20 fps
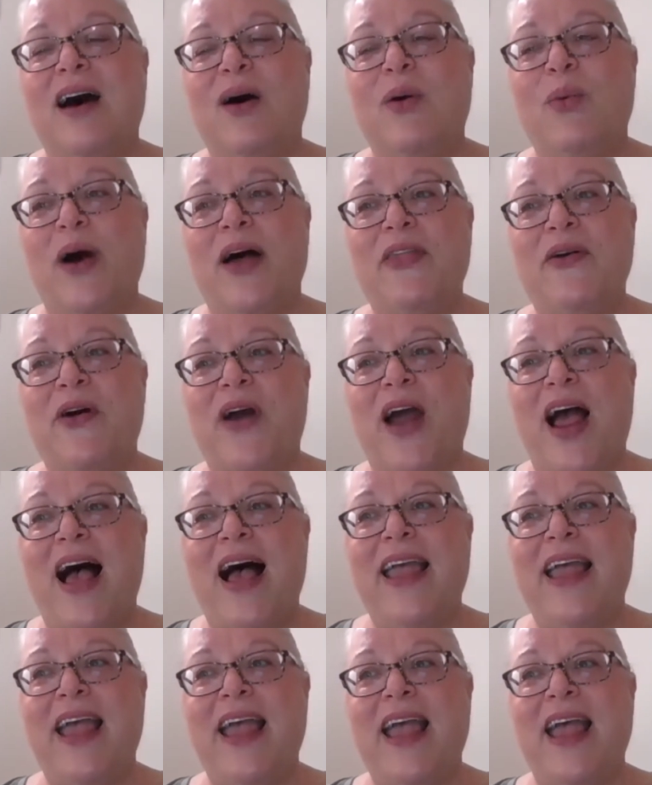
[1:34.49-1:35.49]
whether
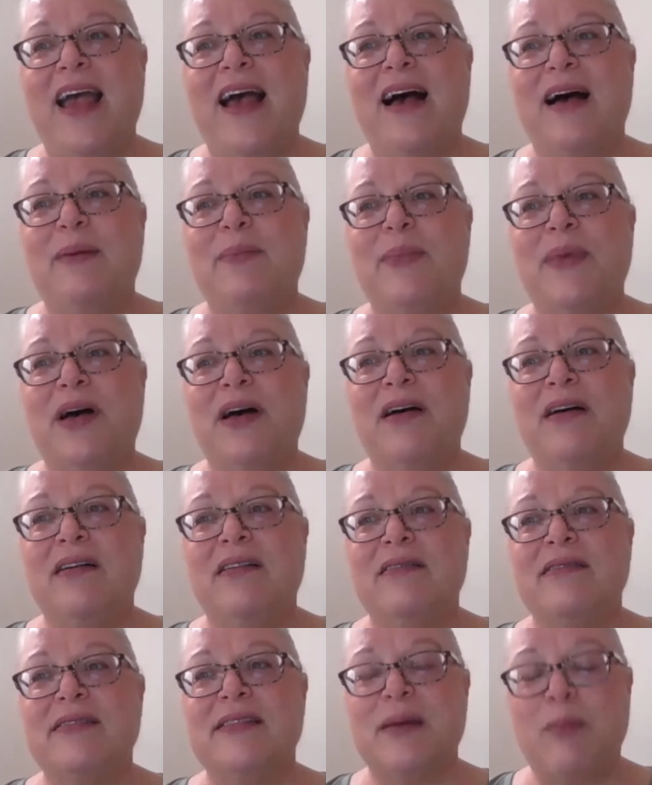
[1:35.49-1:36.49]
I am
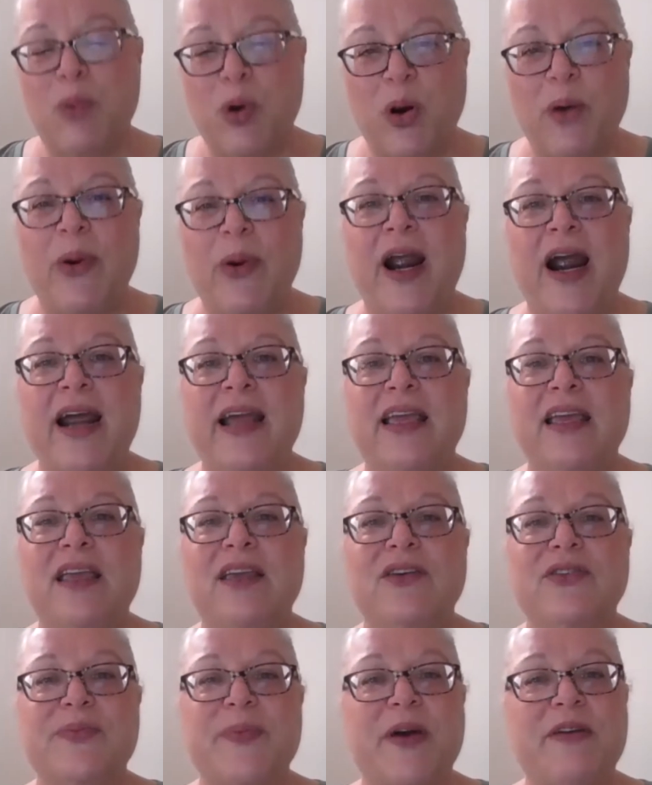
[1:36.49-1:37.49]
somewhere where I can
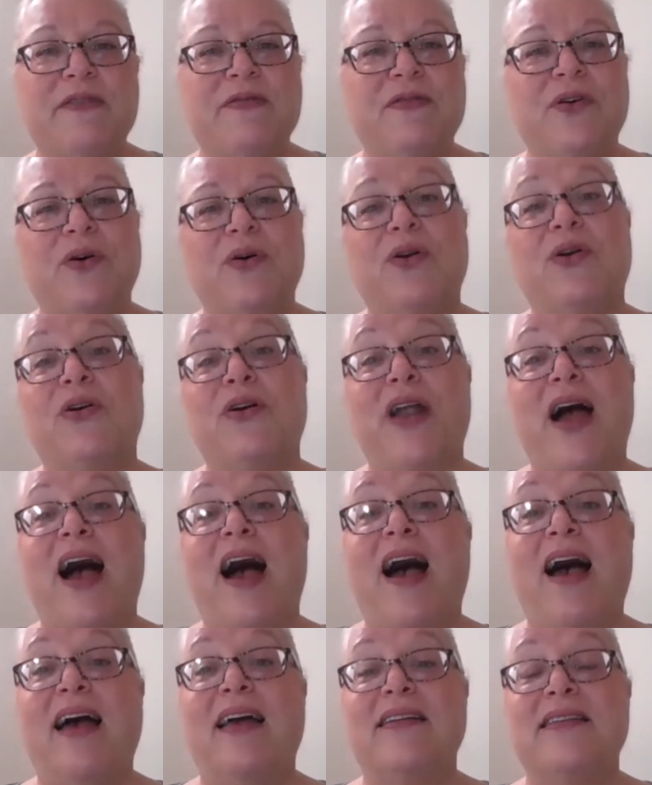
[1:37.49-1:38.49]
use my phone or
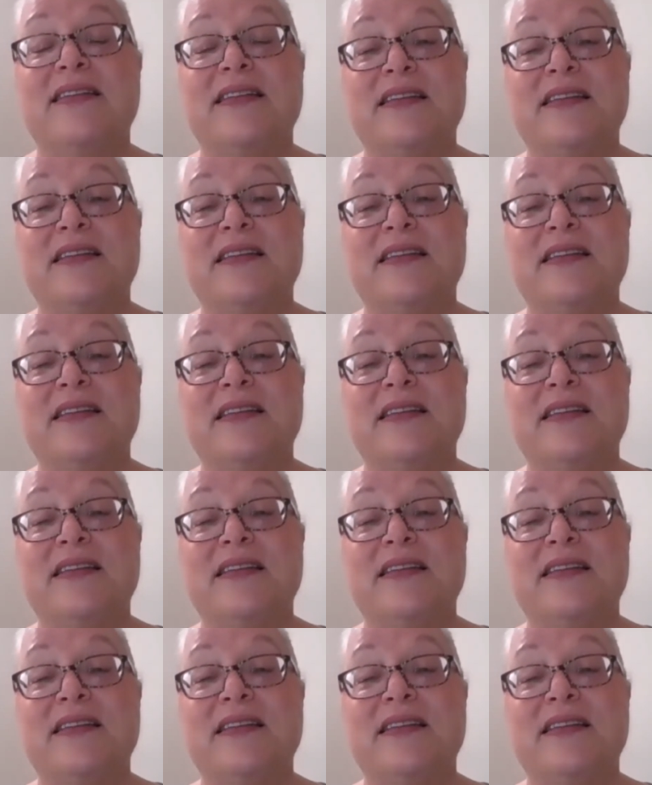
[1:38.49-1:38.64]
not,